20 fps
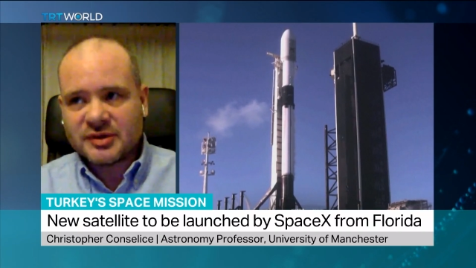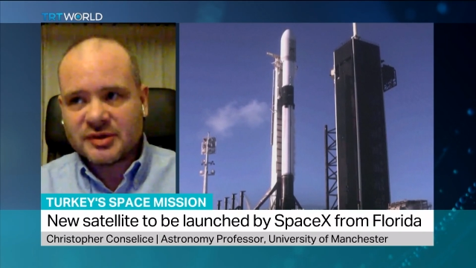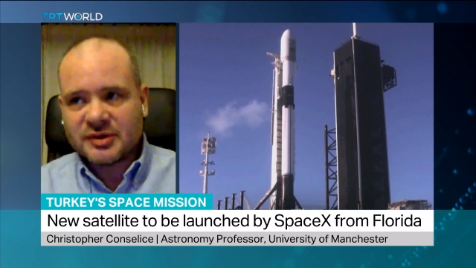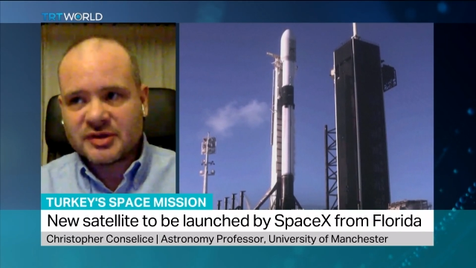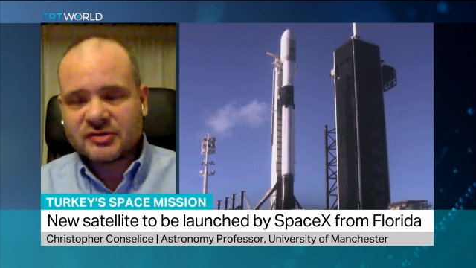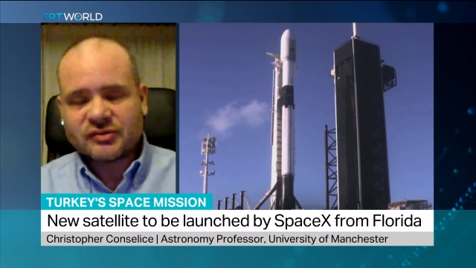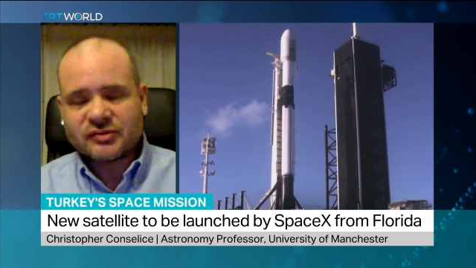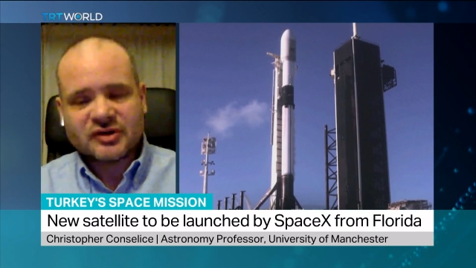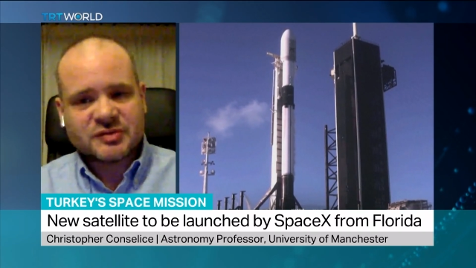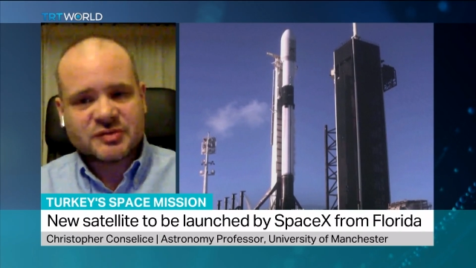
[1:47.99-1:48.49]
will
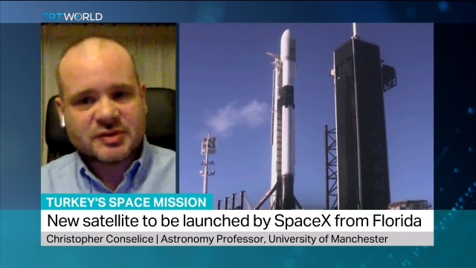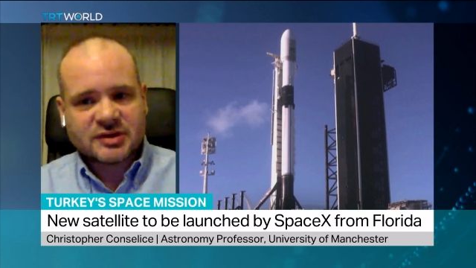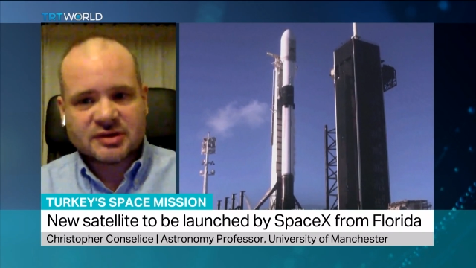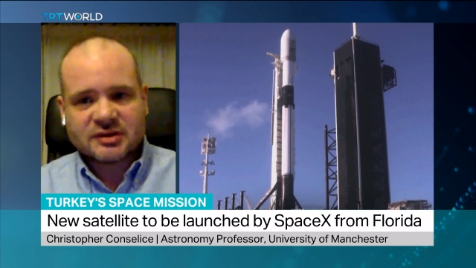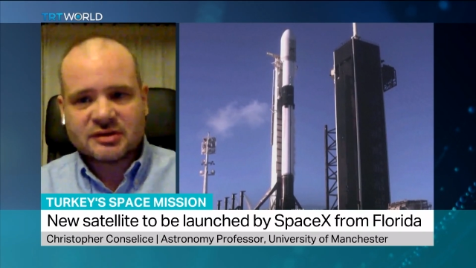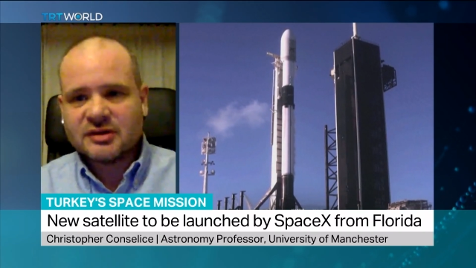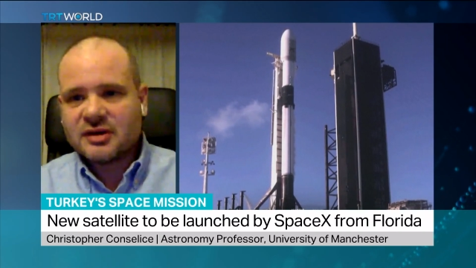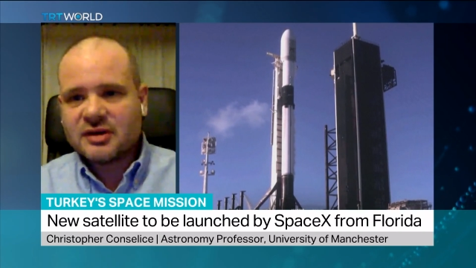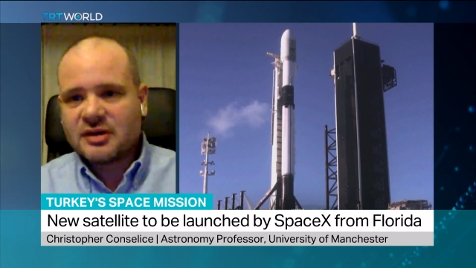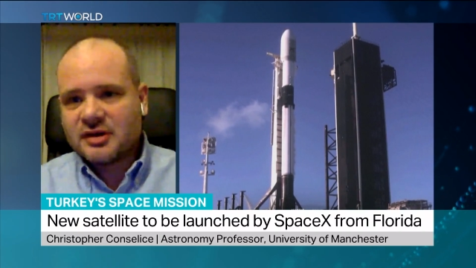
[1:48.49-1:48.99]
be
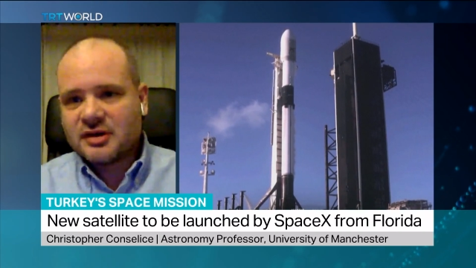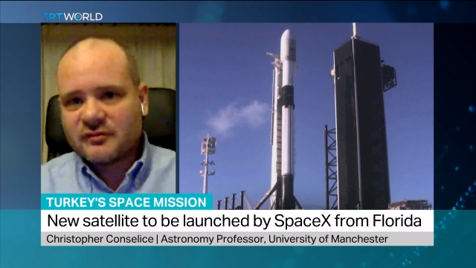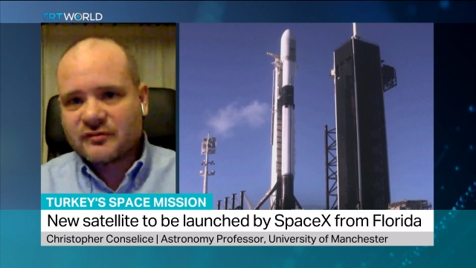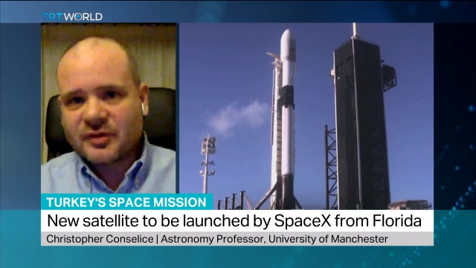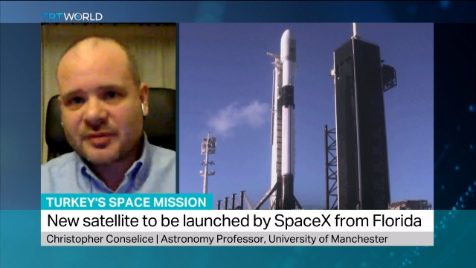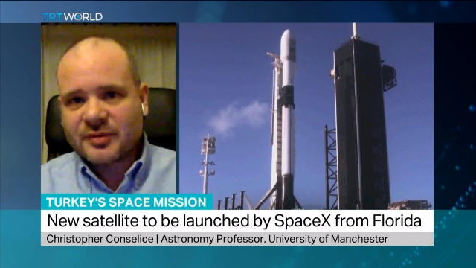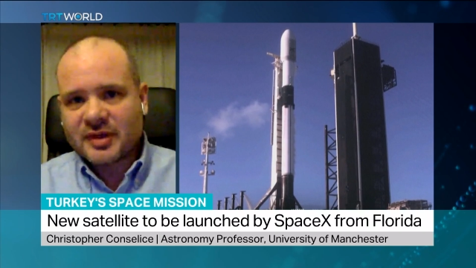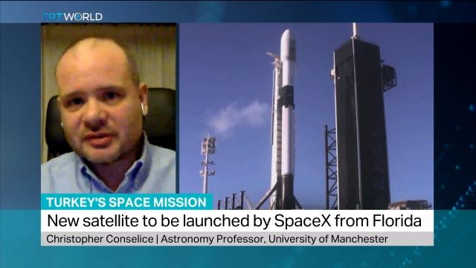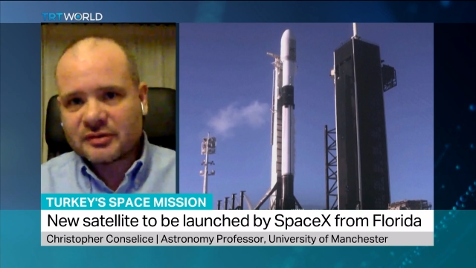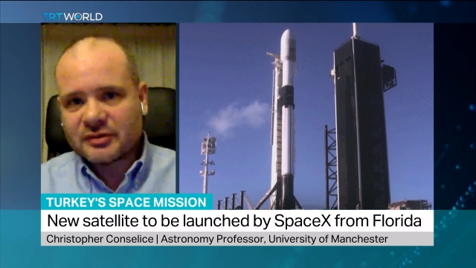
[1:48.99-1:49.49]
transmitting
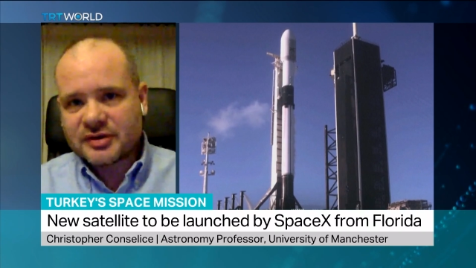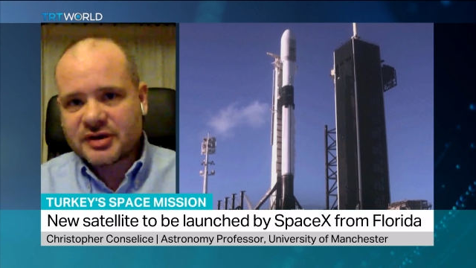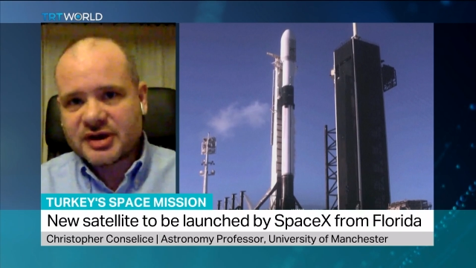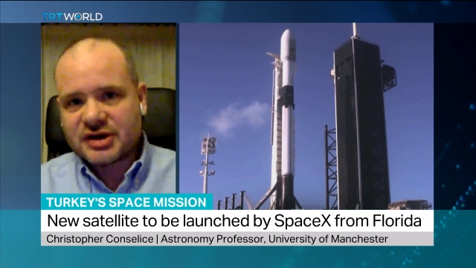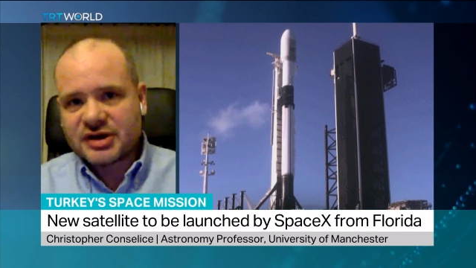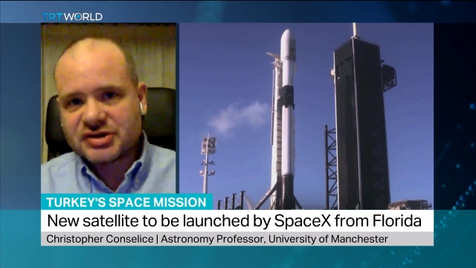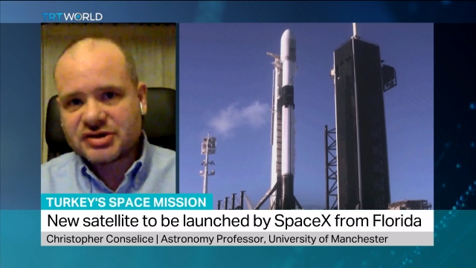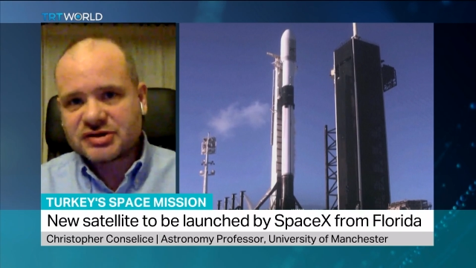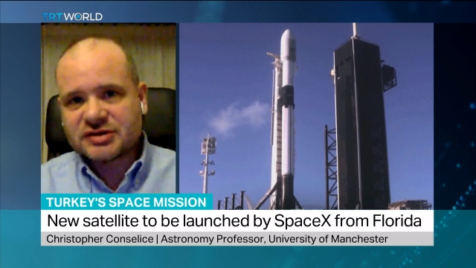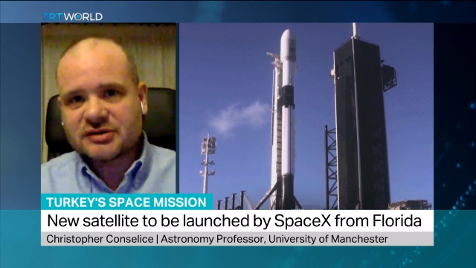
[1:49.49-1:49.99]
from that
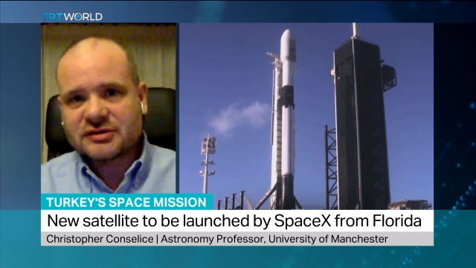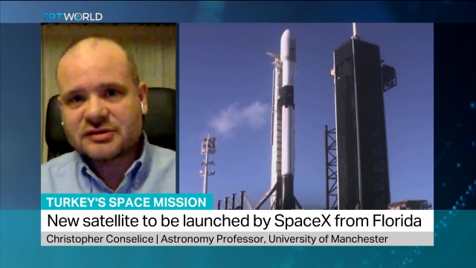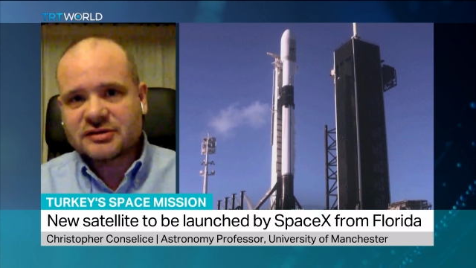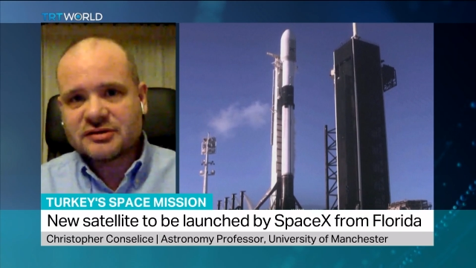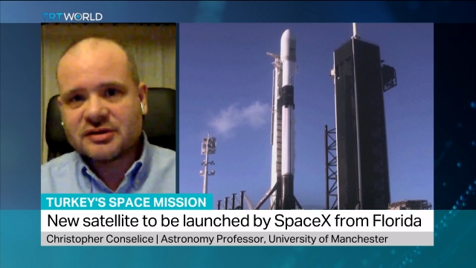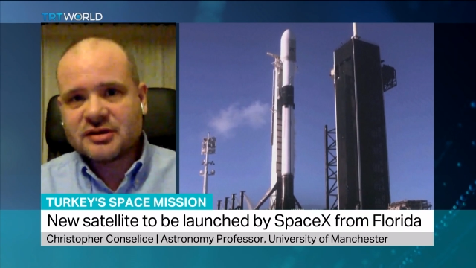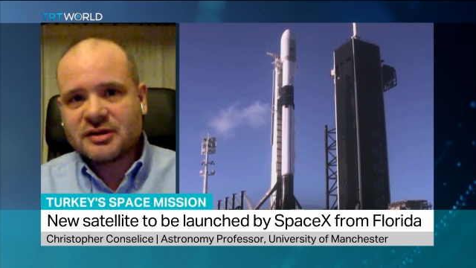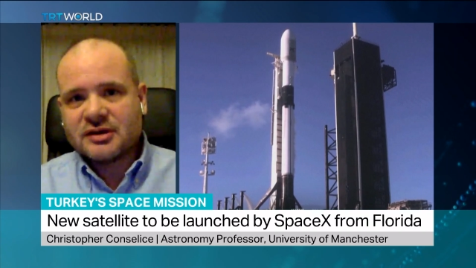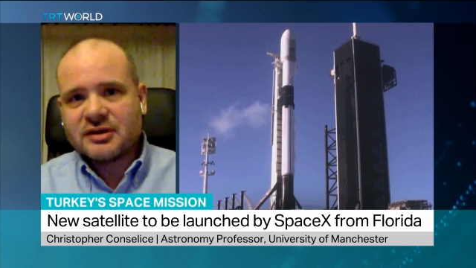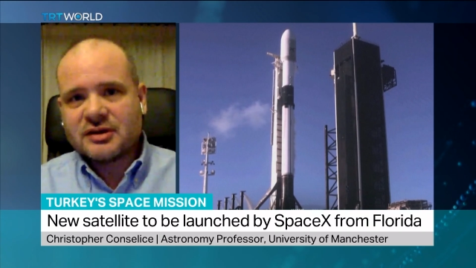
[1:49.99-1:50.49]

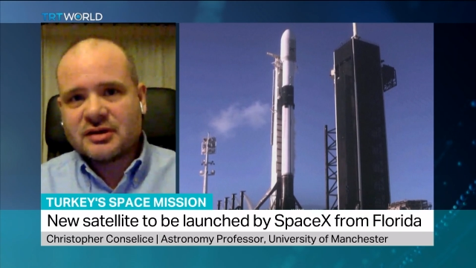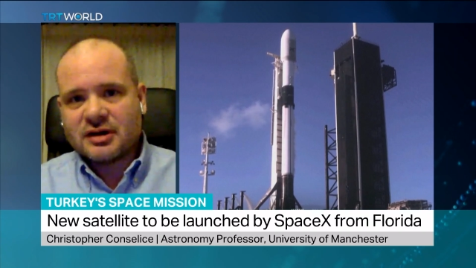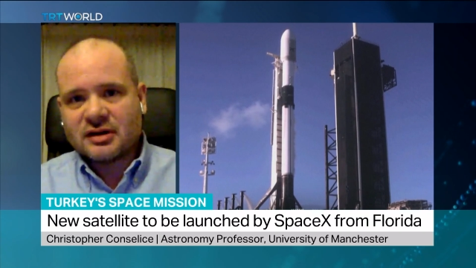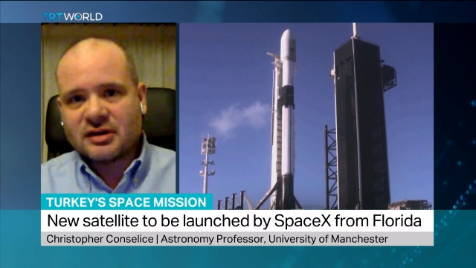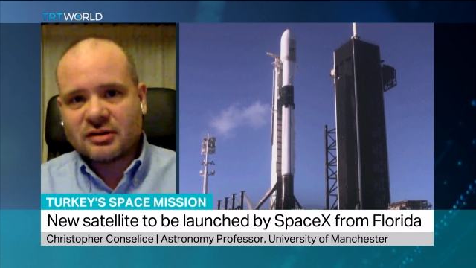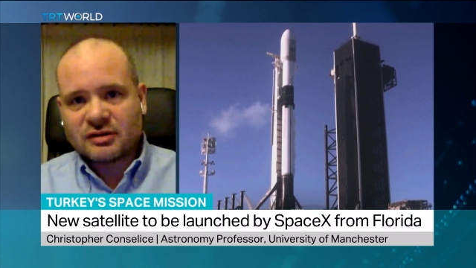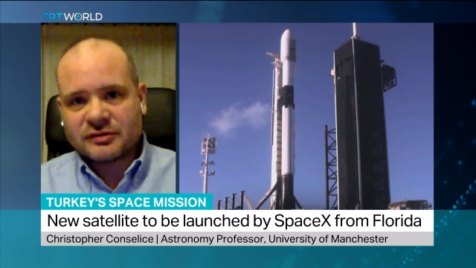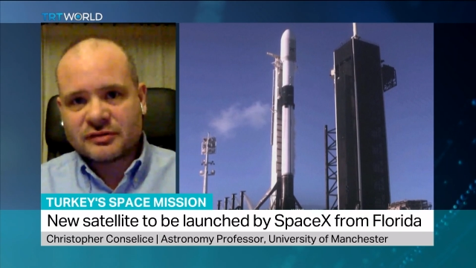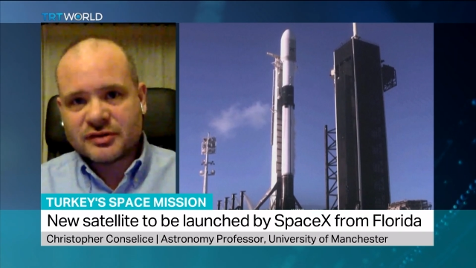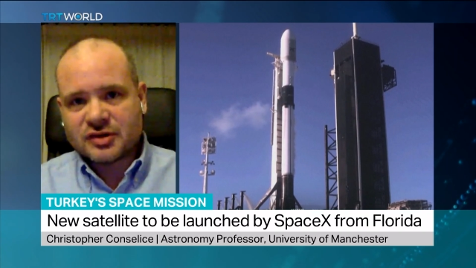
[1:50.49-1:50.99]
location
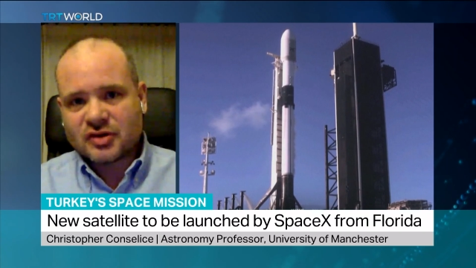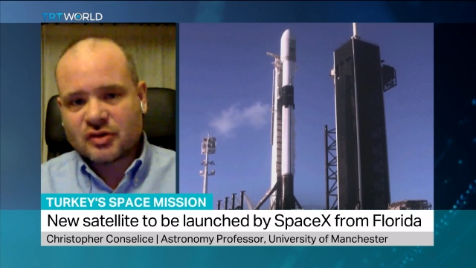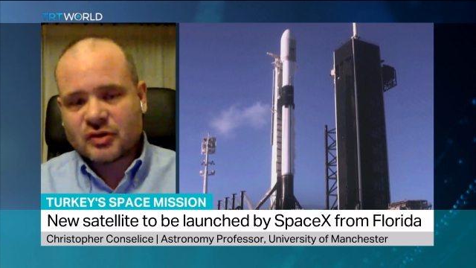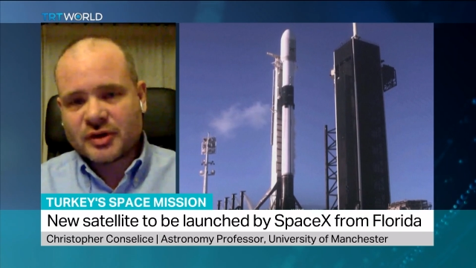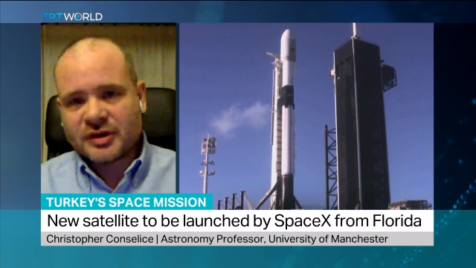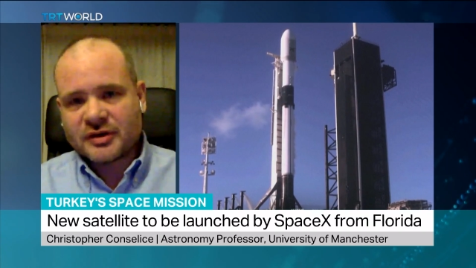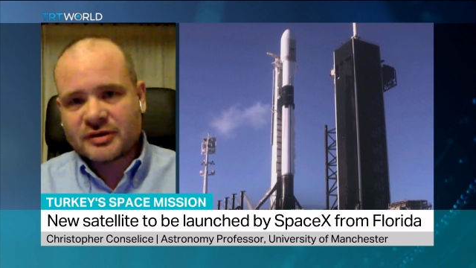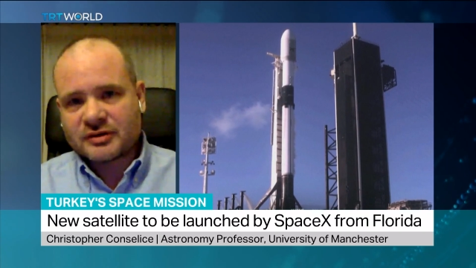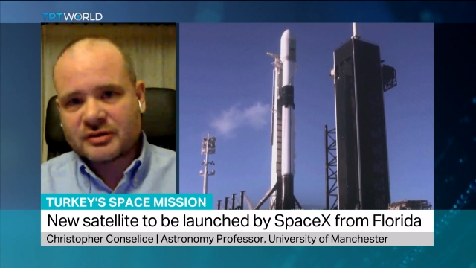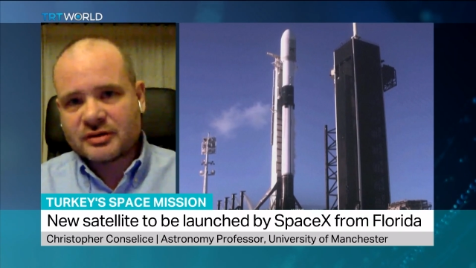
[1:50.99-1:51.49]
uh, along the
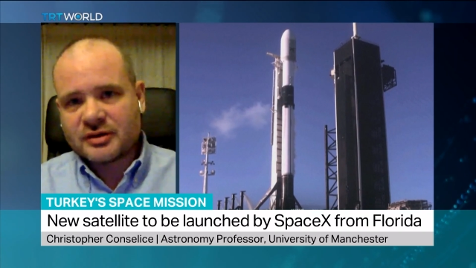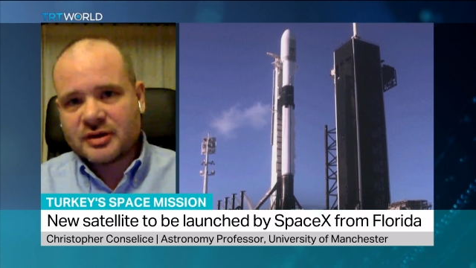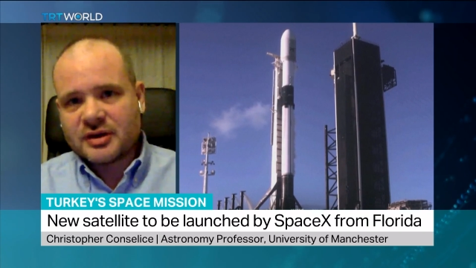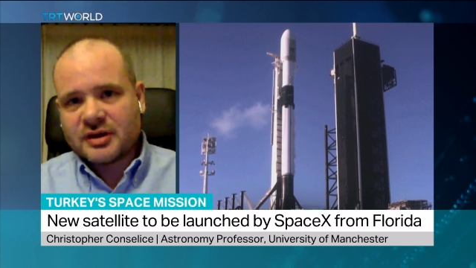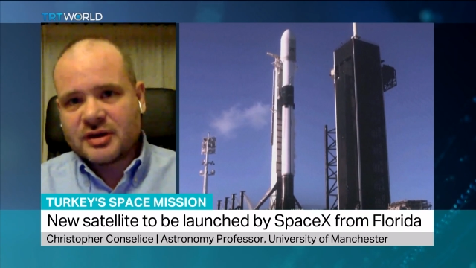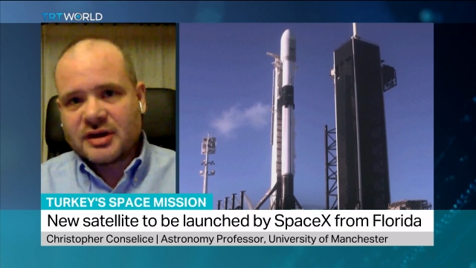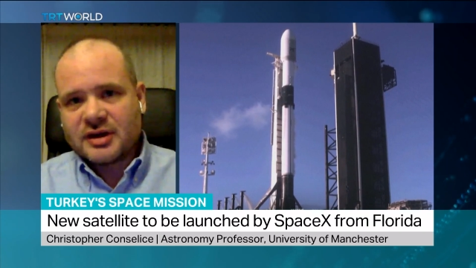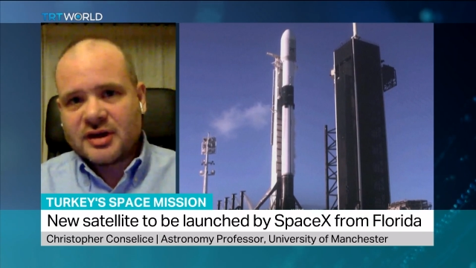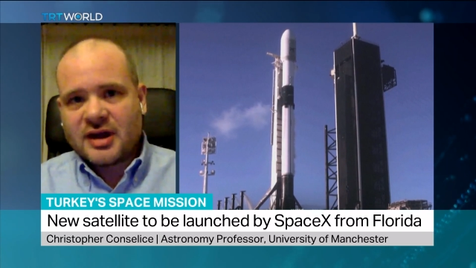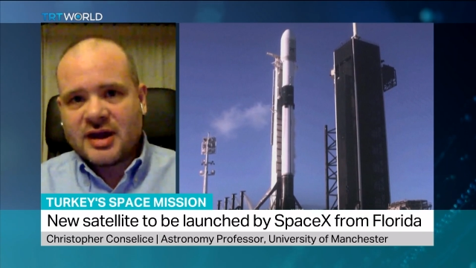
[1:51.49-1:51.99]
equator.